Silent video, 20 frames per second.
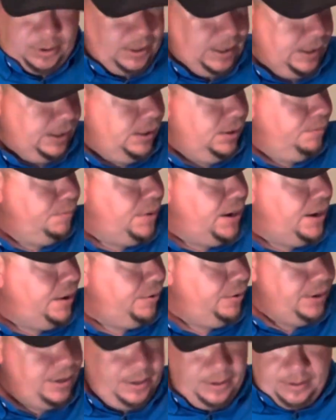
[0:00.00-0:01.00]
in
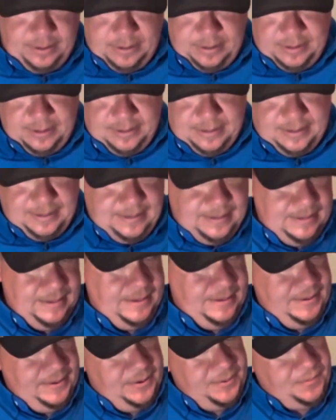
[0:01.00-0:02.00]
battery.
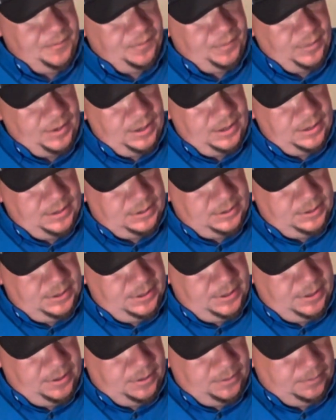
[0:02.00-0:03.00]
Let's see
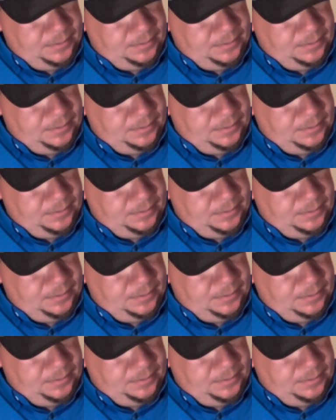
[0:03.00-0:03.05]
here.